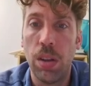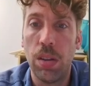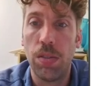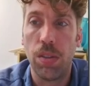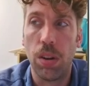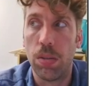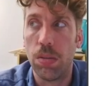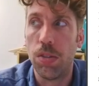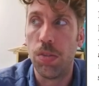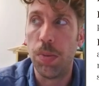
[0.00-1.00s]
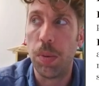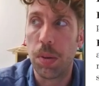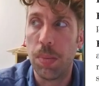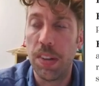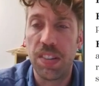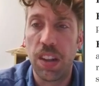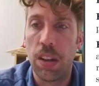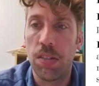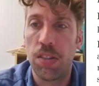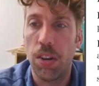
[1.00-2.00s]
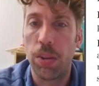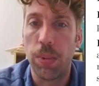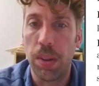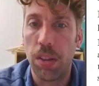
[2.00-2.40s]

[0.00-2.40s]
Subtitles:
So it should be a complete sentence starting with